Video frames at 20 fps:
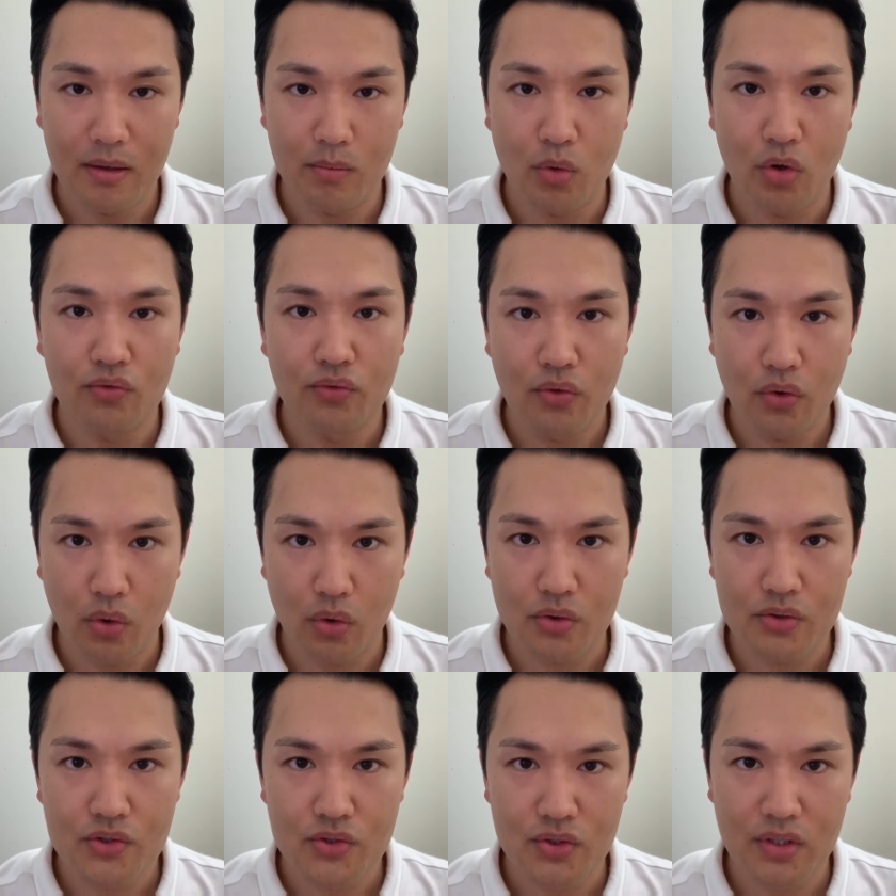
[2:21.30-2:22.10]
Of
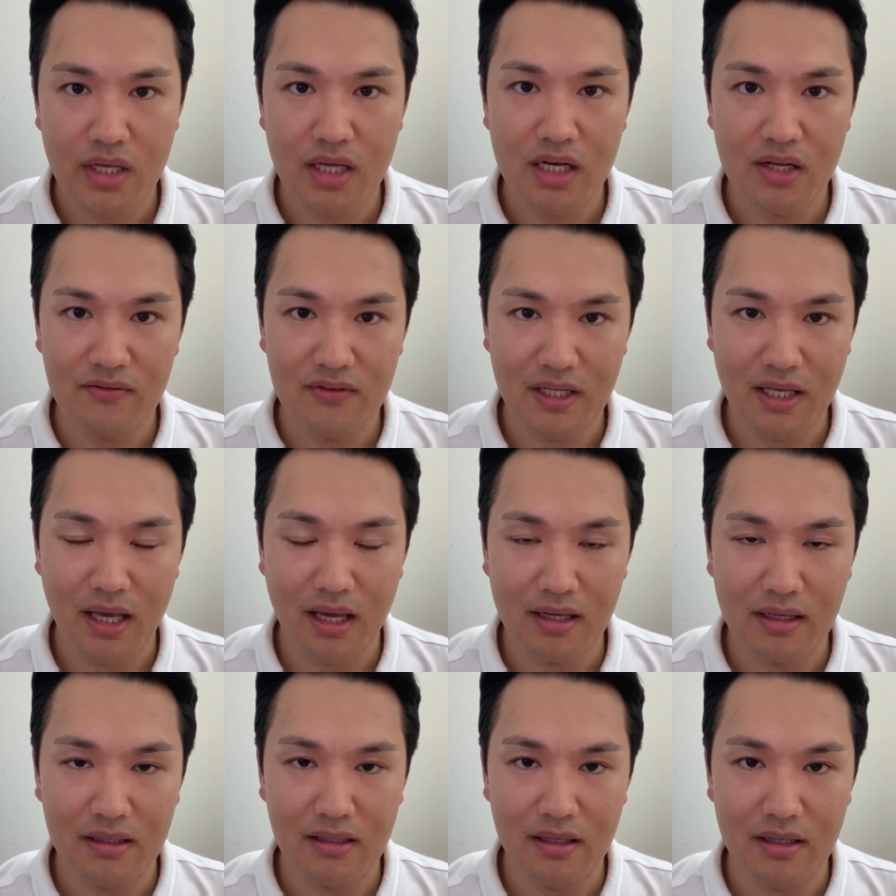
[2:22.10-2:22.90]
course, you can have the
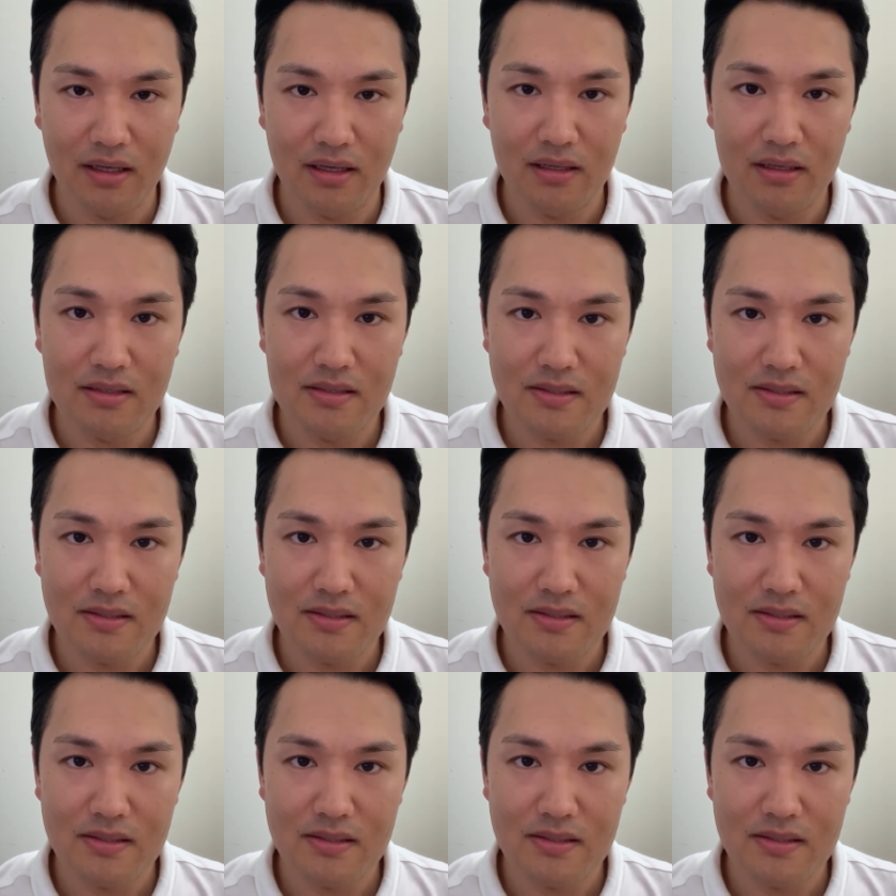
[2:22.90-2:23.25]
ganglion